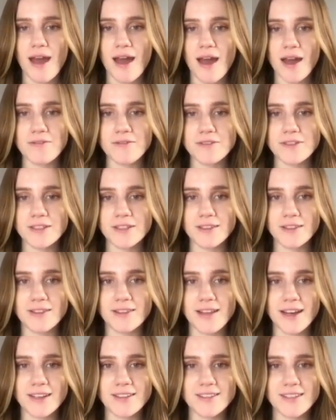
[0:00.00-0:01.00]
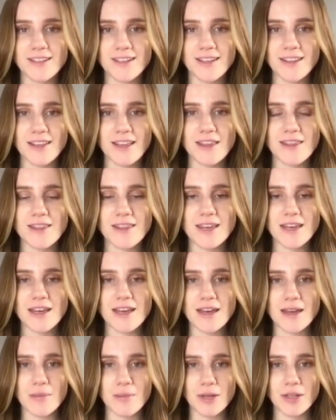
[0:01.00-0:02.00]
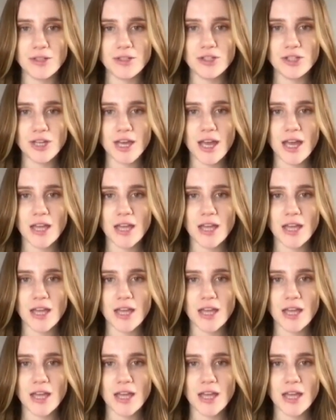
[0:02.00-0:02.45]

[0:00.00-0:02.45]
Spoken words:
I've selected the image